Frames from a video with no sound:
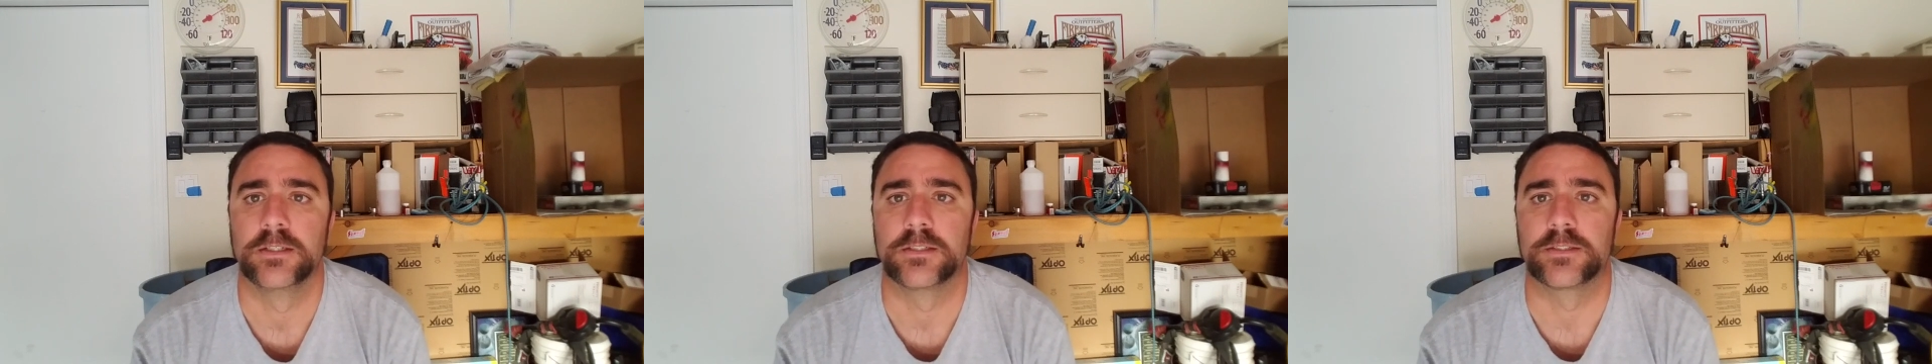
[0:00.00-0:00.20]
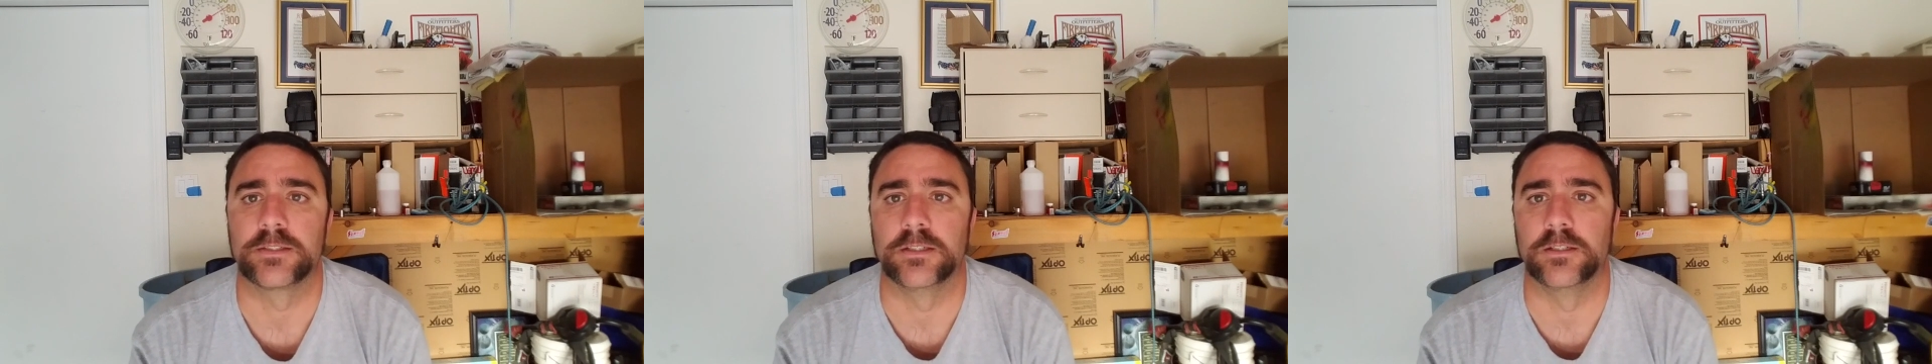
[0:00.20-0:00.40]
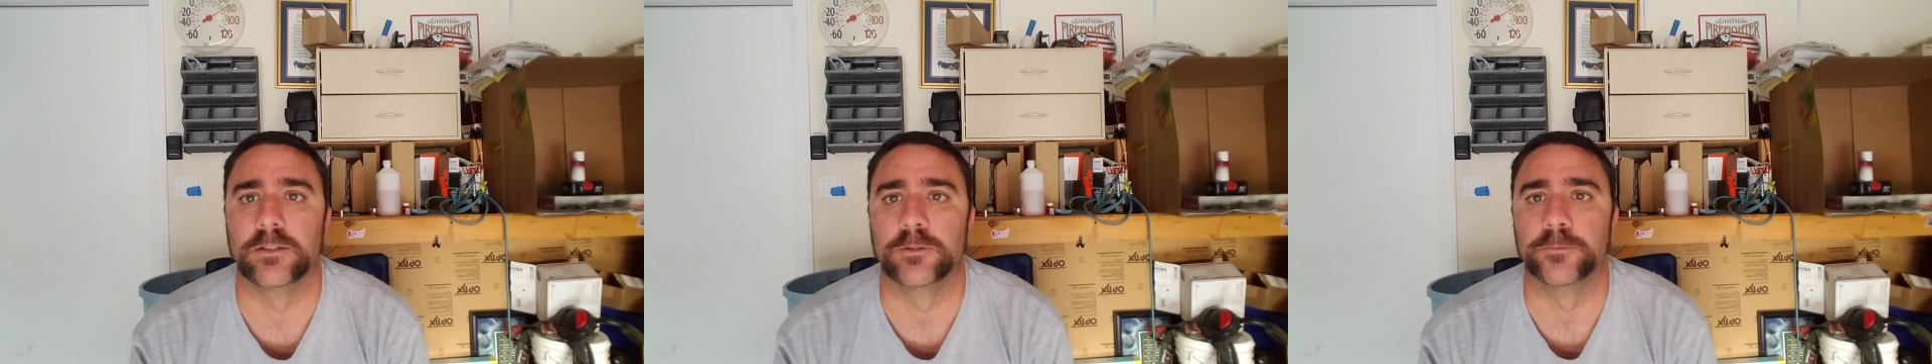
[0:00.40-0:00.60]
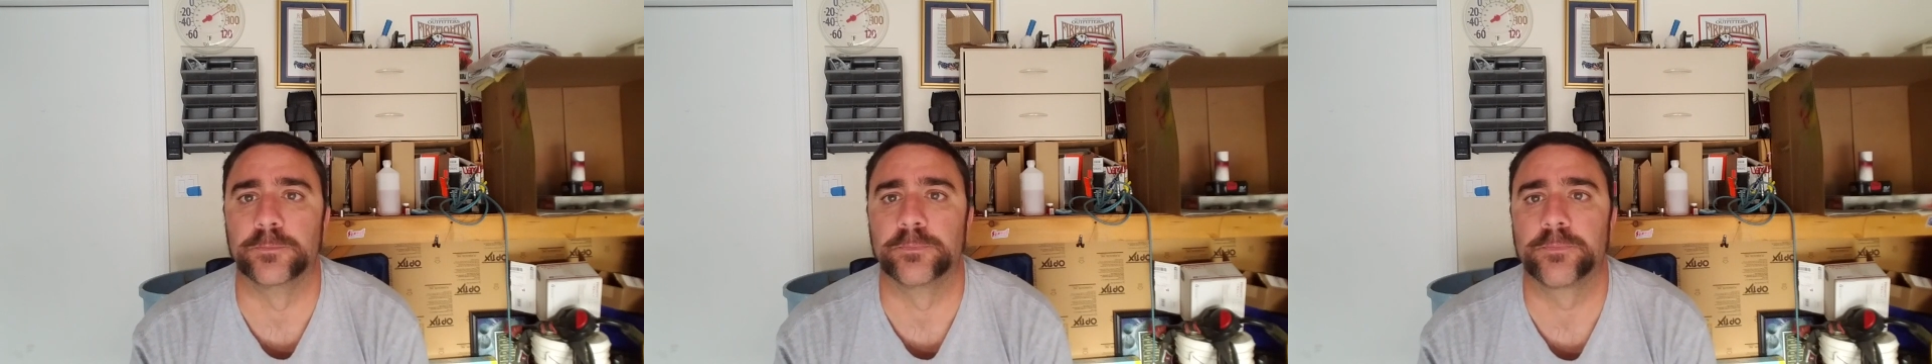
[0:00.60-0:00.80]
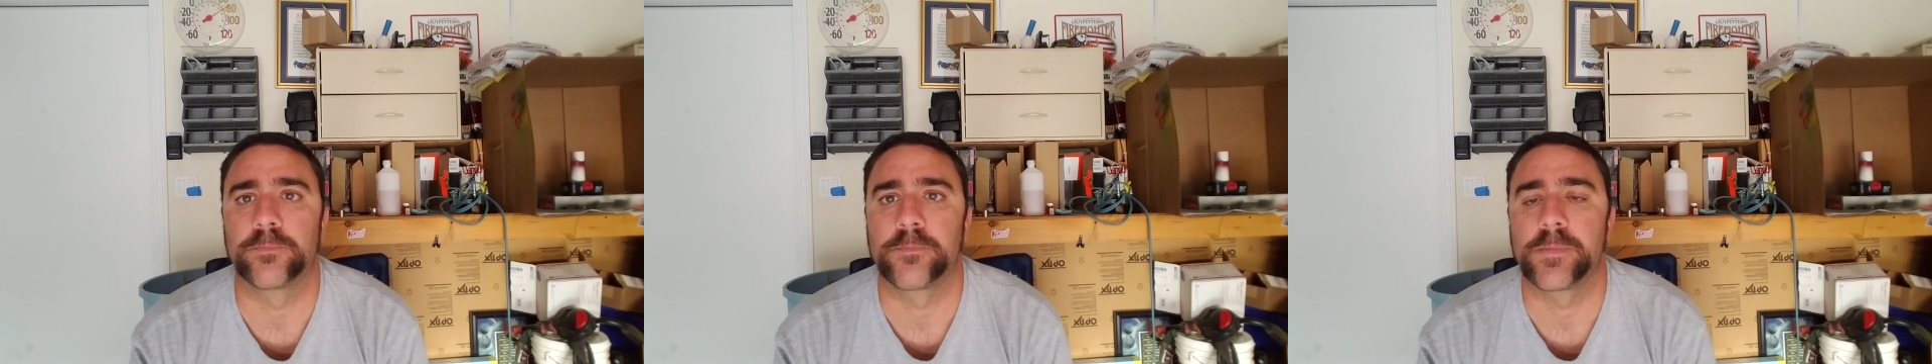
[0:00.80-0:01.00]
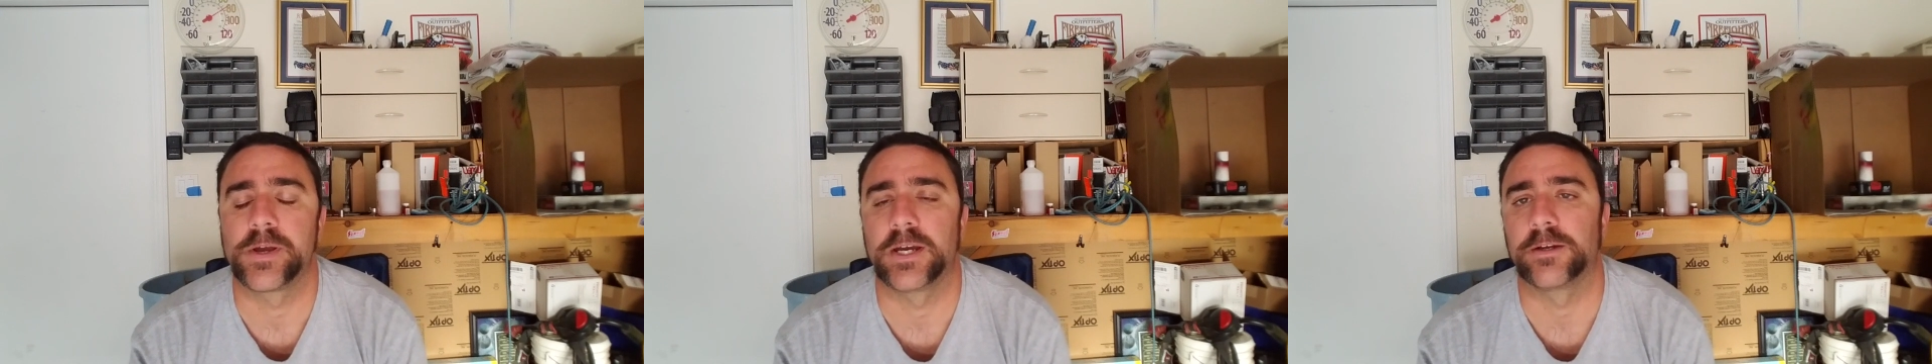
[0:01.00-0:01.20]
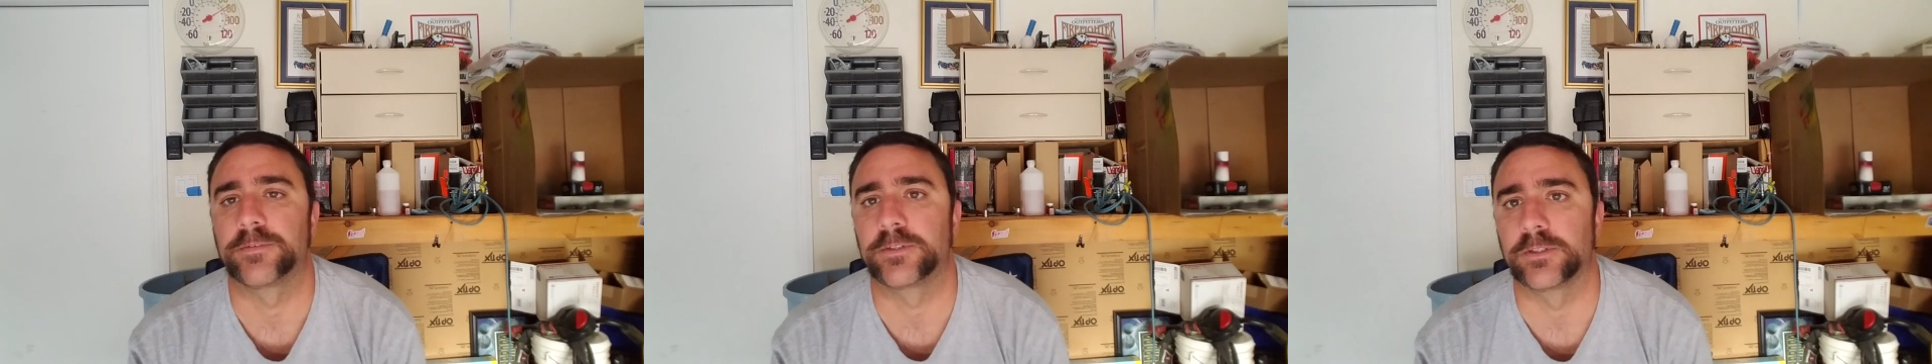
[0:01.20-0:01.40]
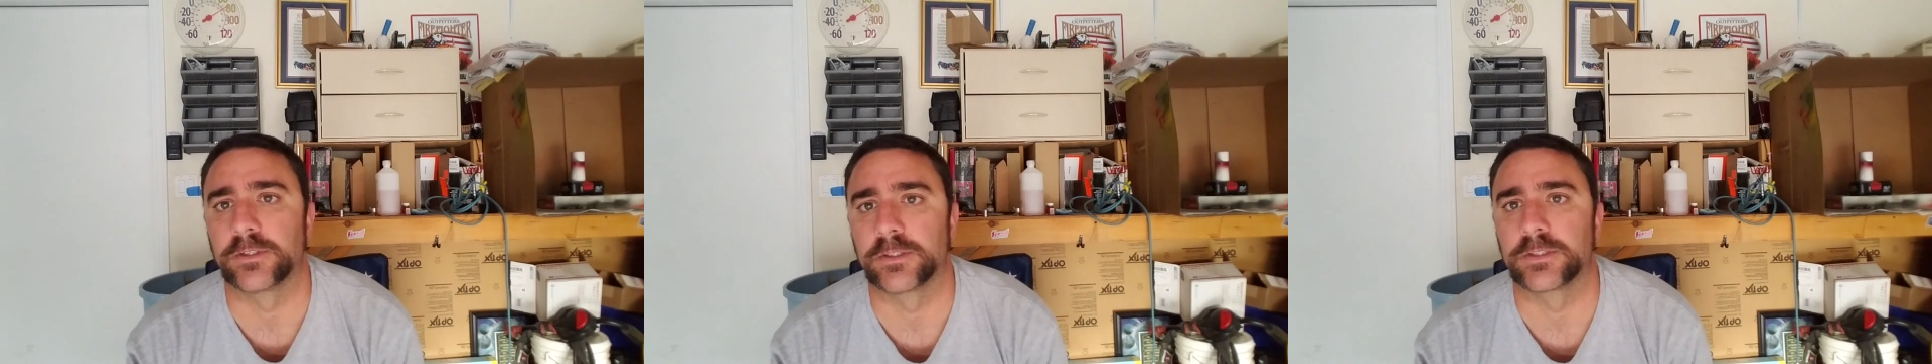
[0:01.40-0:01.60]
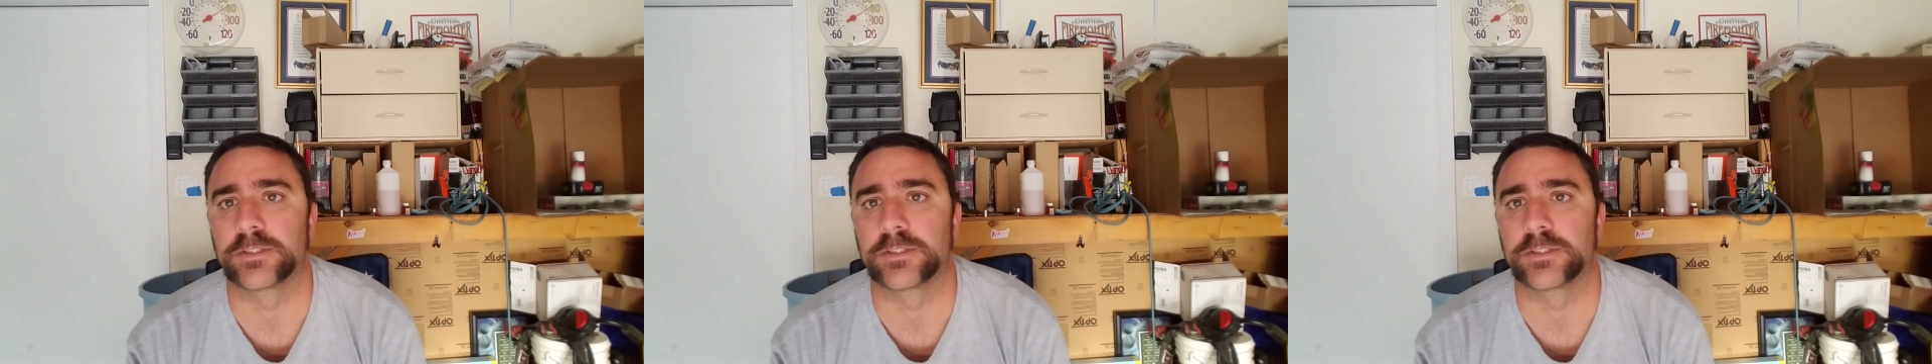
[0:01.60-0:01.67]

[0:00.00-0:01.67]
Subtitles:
So after